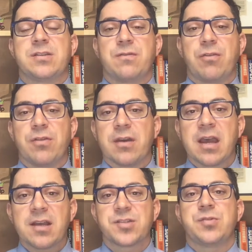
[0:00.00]
for the
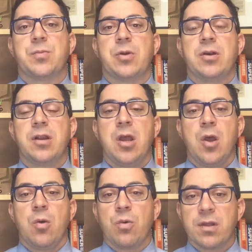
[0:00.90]
customer,
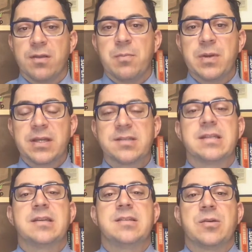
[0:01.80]
one of the biggest
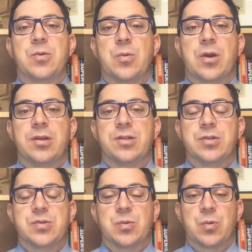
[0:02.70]
things that we want to do
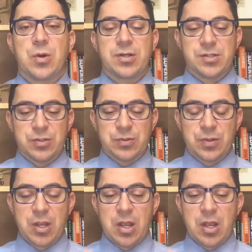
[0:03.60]
is we want to